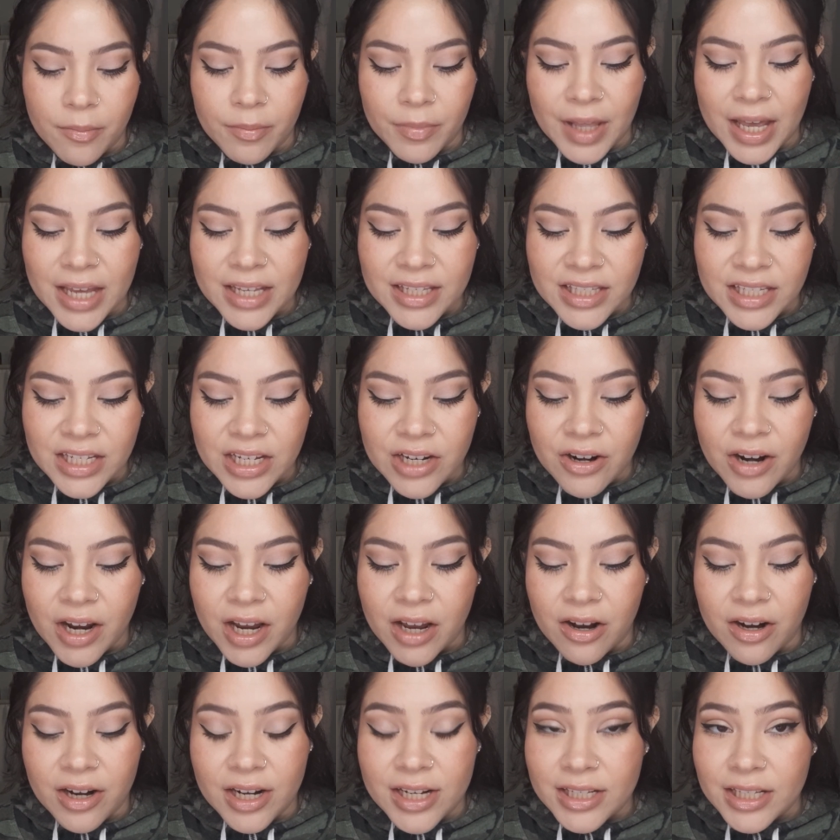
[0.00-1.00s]
Last year I
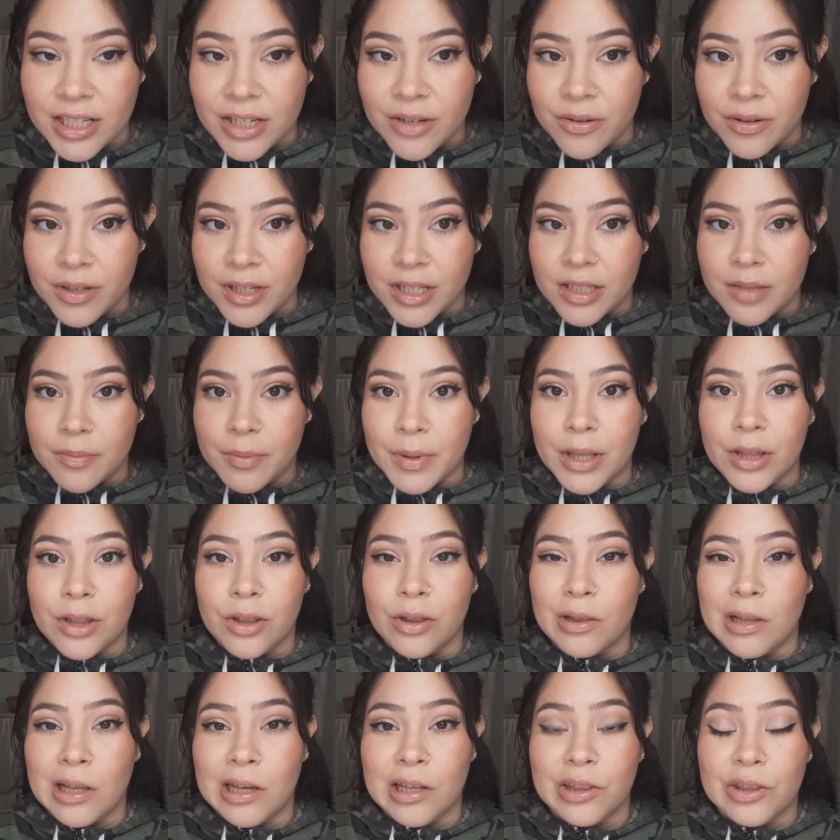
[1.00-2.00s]
honestly only spent
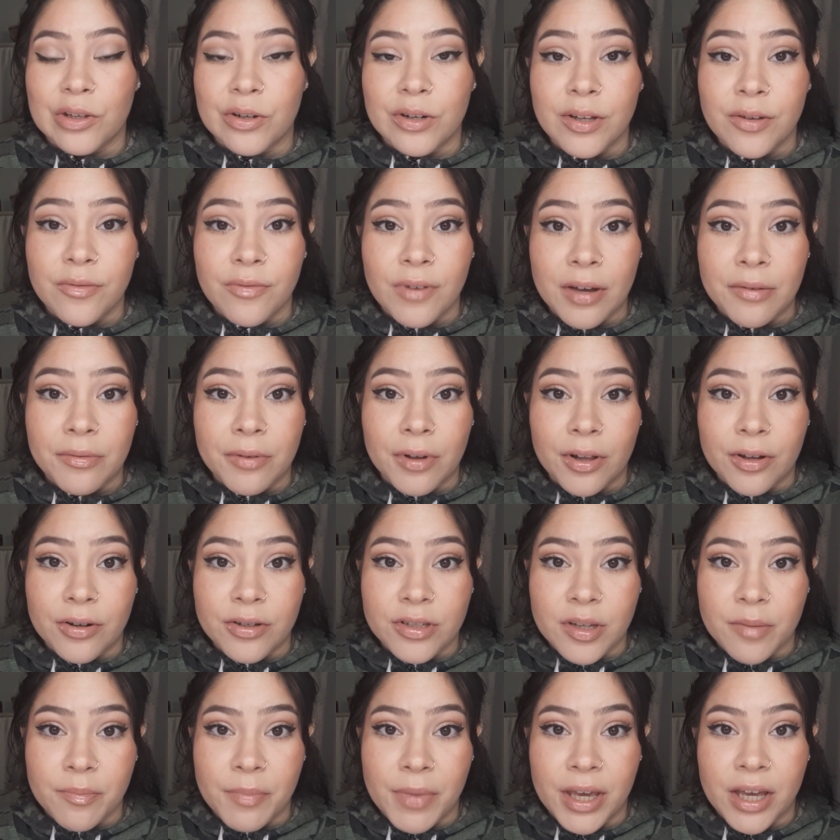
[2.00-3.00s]
like $35
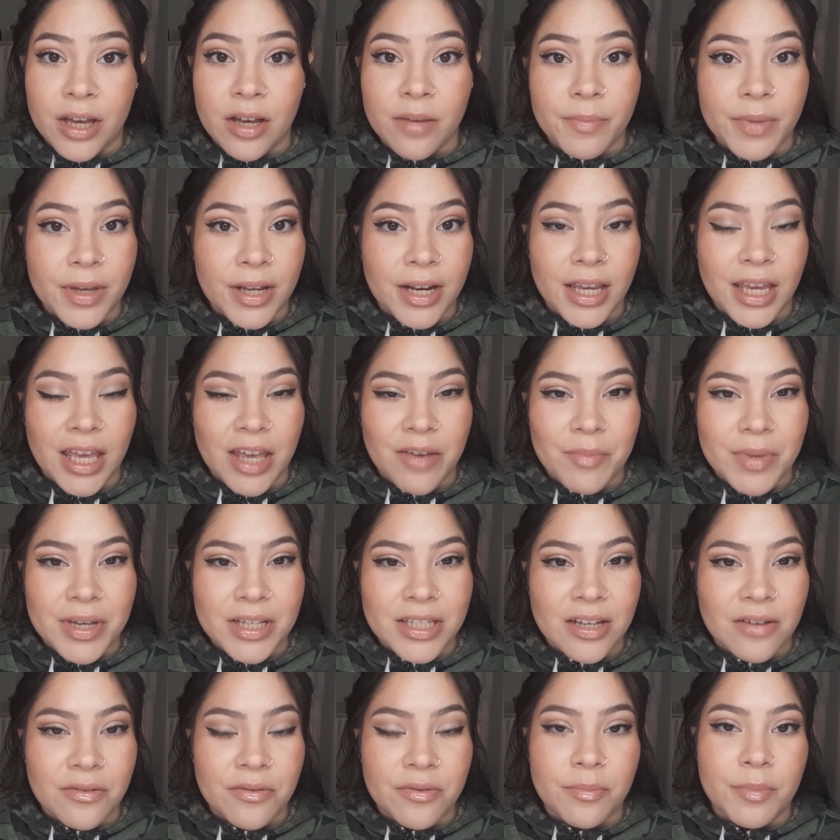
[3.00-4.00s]
on makeup, and I gave
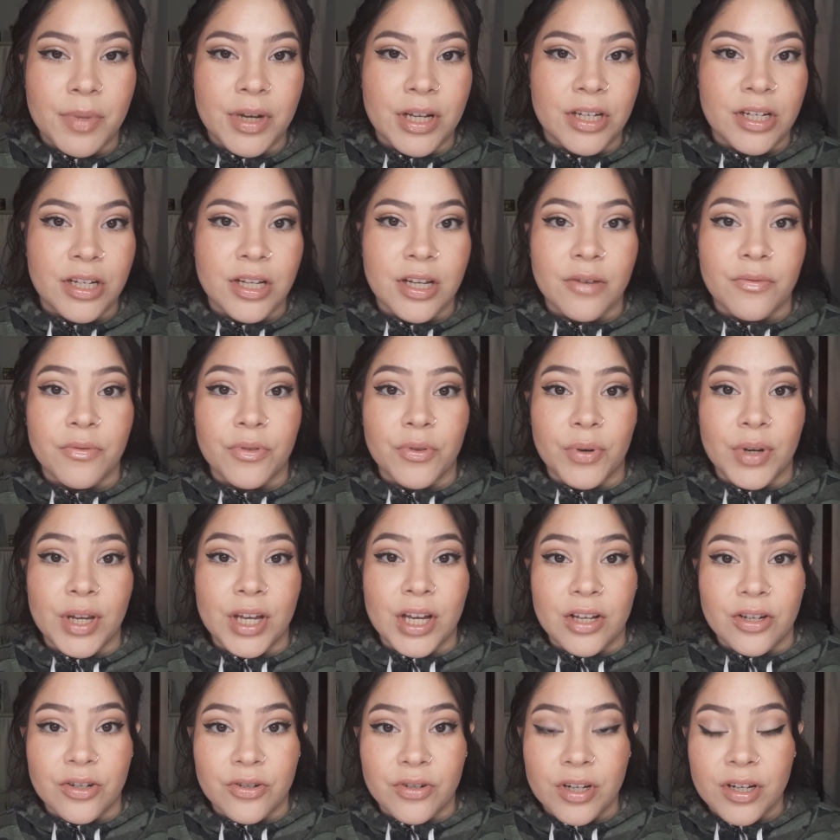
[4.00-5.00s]
myself a budget of
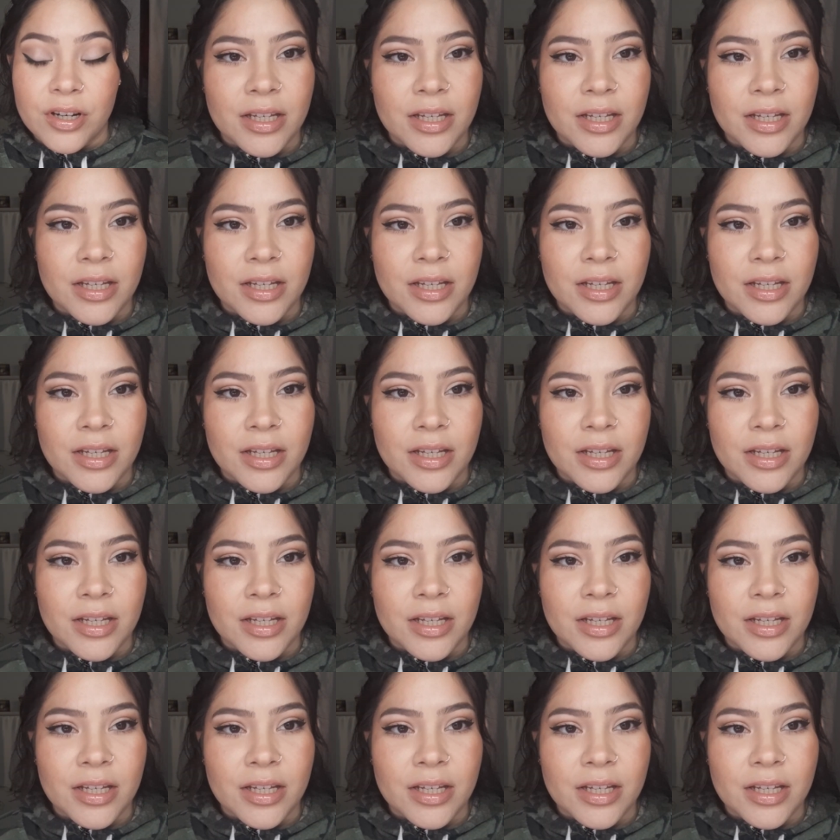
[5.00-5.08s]
$300.